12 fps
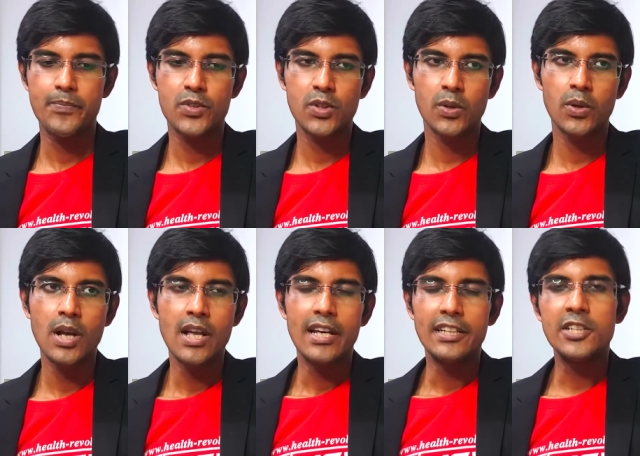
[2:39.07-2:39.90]
So
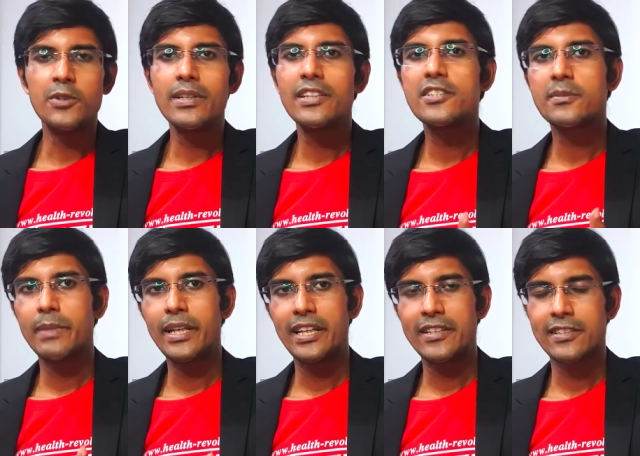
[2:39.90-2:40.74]
during these
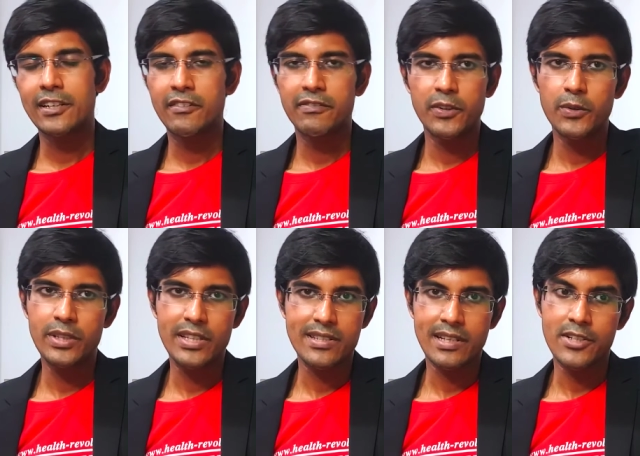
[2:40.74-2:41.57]
meetings, there are a few
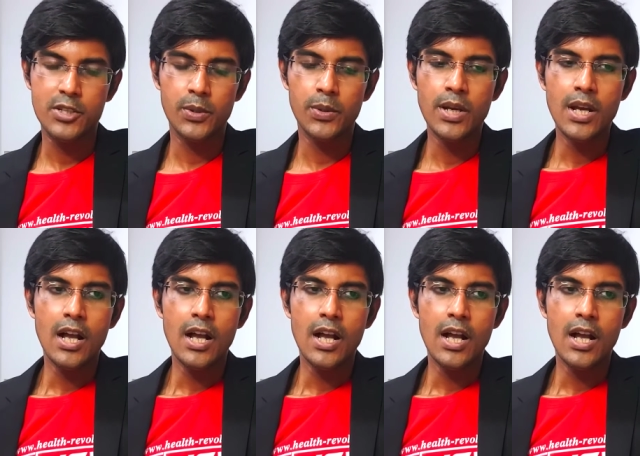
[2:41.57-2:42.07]
things I do.